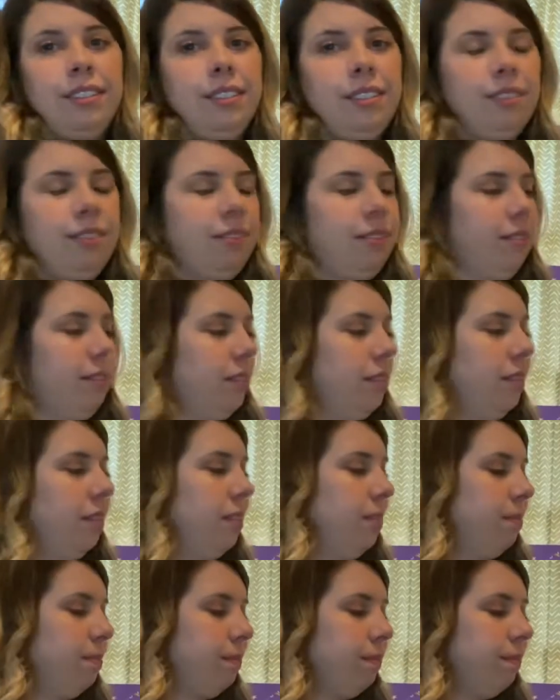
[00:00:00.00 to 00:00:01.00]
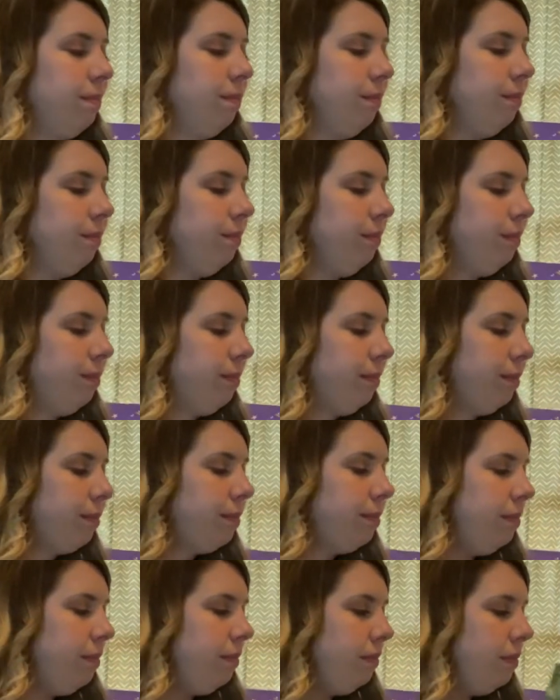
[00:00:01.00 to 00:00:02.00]

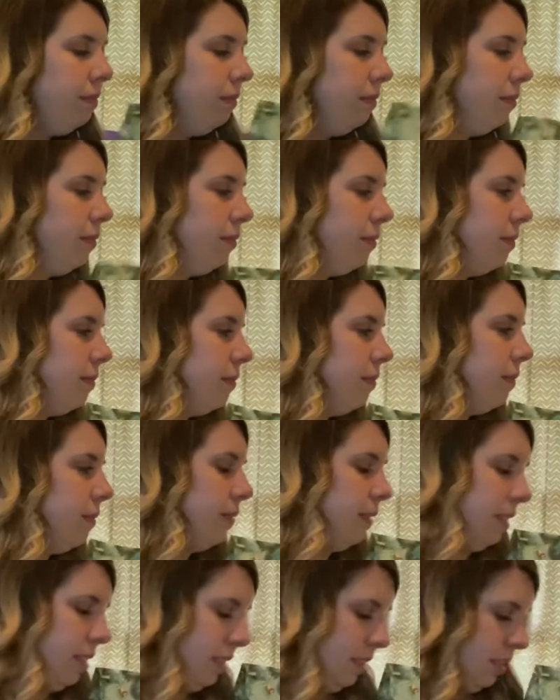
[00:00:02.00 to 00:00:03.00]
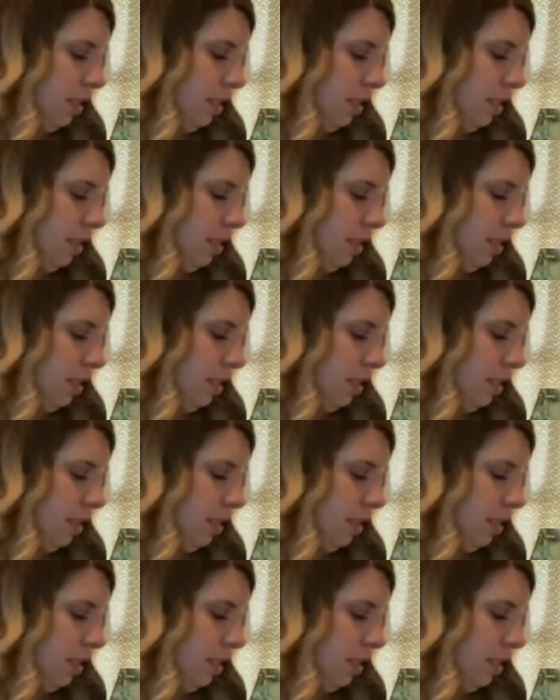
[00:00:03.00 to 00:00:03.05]
Nothing is said.